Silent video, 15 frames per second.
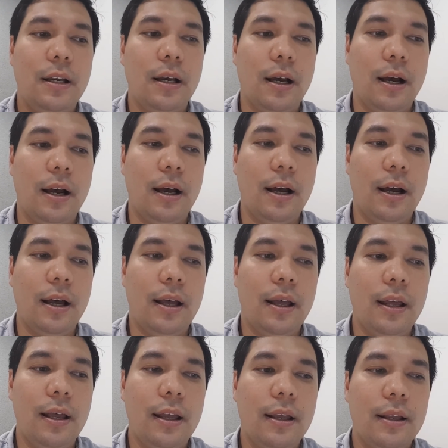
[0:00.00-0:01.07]

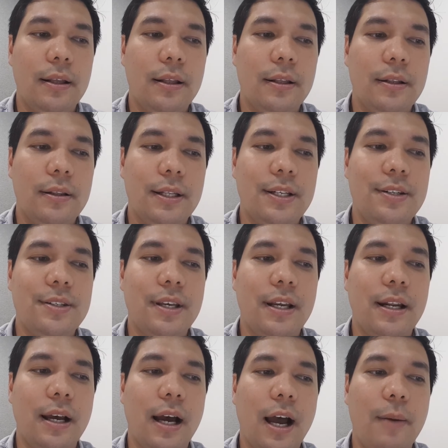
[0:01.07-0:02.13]
Then you
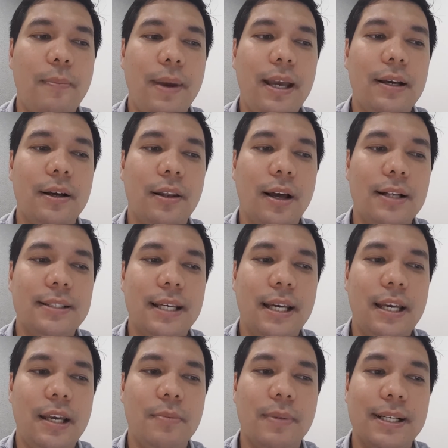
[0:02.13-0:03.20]
said, I make a
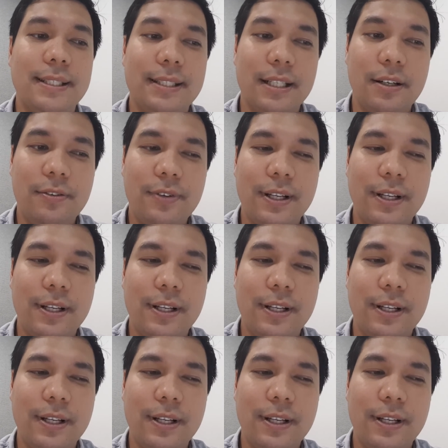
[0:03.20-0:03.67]
latte in myself.